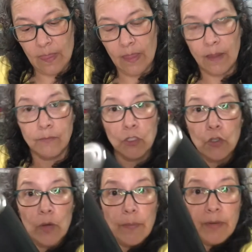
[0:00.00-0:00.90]
I'm
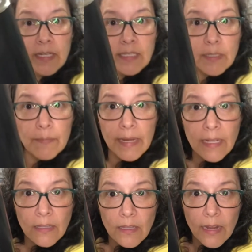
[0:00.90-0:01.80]
scraping it to make a
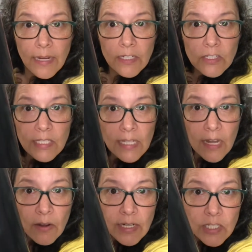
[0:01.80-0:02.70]
line. You see how
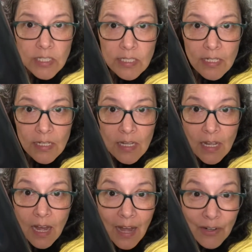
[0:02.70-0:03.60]

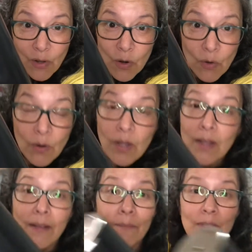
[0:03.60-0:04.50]
I know
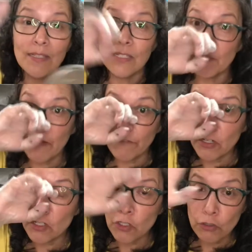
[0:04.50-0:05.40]
this is my
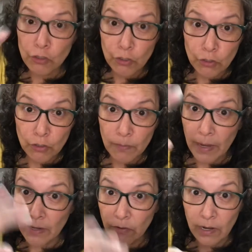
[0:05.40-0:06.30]
first YouTube. I
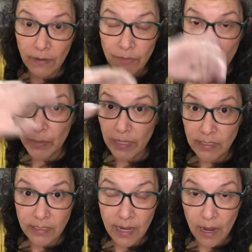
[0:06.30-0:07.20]
don't have the best
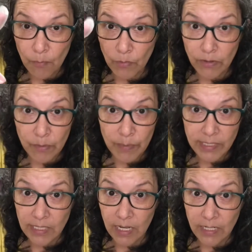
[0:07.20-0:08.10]
camera, the best
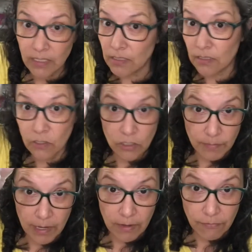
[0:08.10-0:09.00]
lighting. This is just
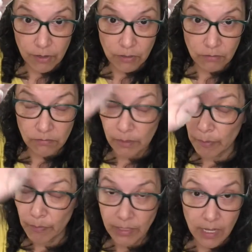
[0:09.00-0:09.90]
my iPhone. Let me
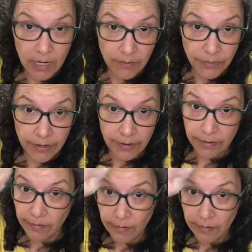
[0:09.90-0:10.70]
put that out there.